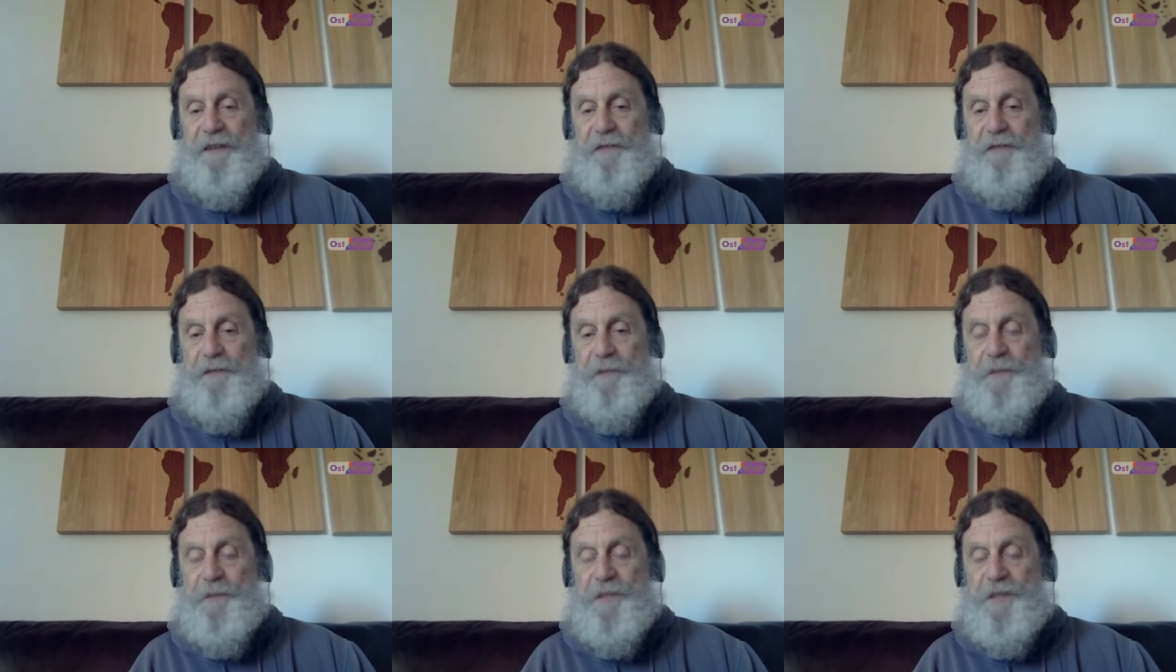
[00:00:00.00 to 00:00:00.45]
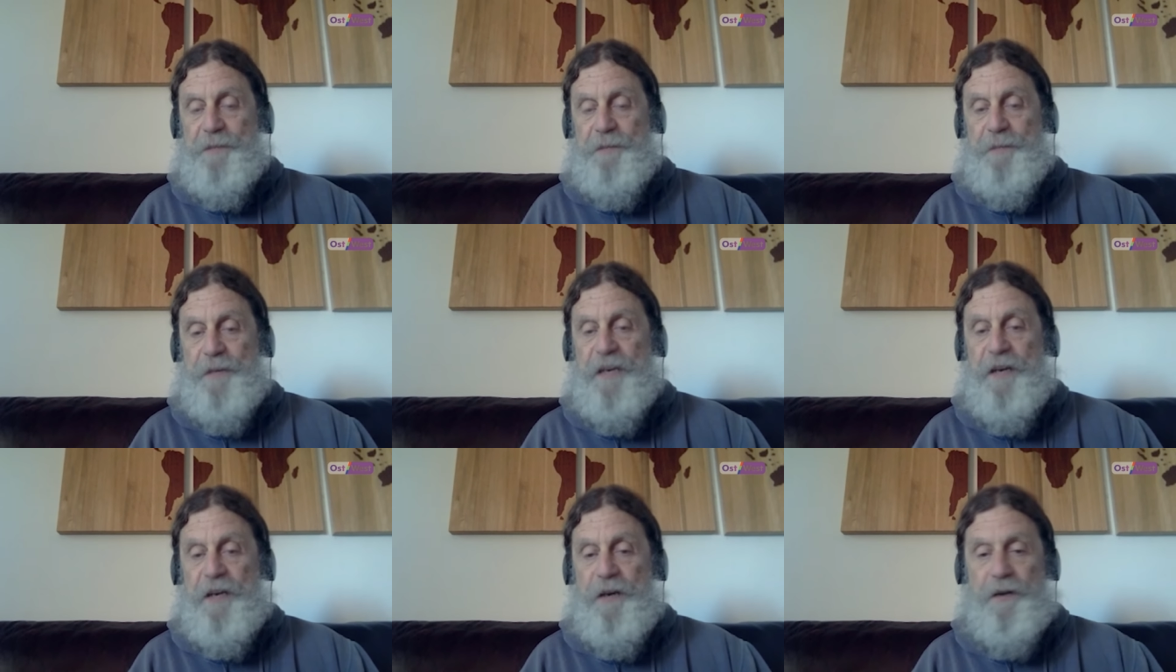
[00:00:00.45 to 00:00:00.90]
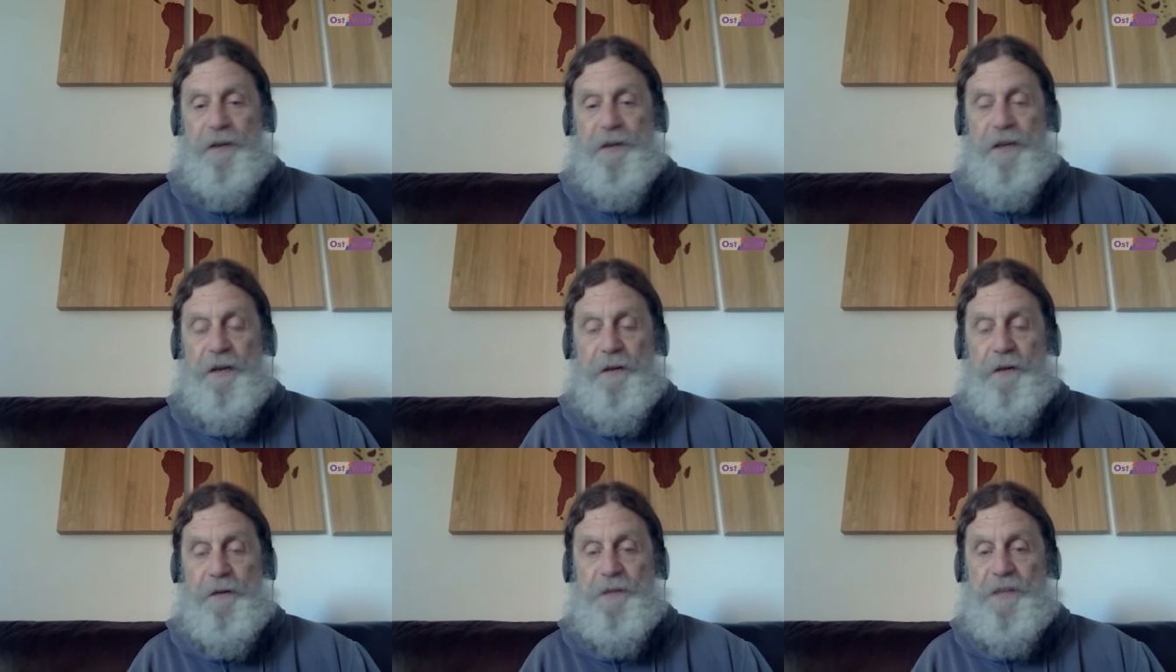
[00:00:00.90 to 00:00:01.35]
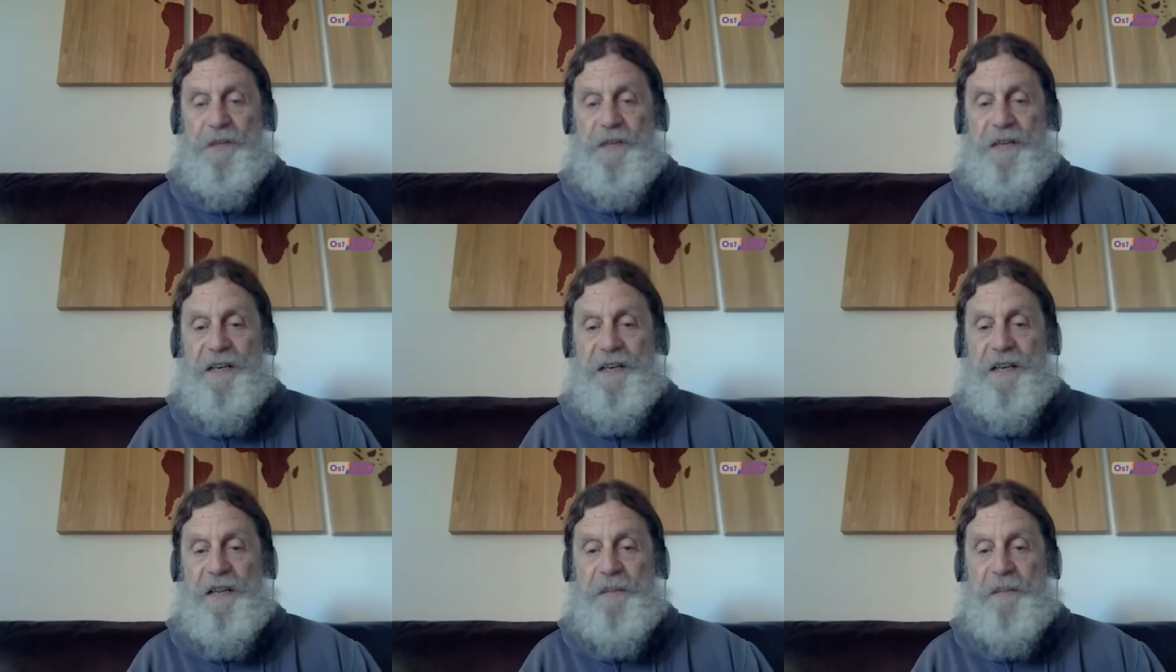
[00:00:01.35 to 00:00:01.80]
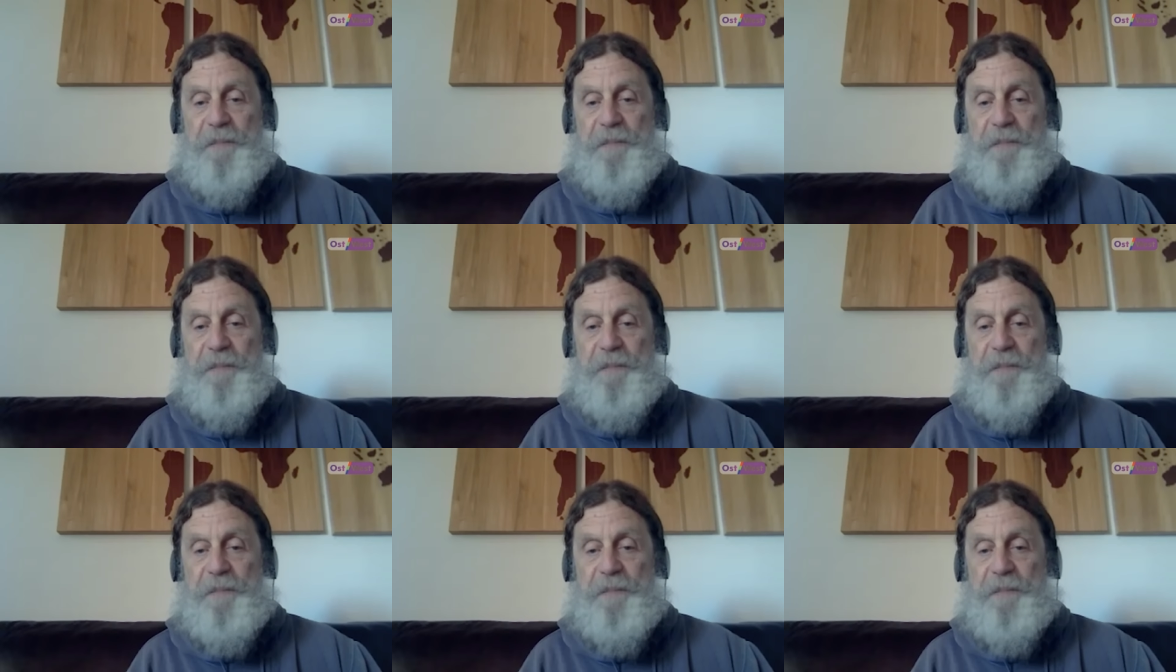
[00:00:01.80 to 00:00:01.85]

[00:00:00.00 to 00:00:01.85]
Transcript: from somebody on the other side of the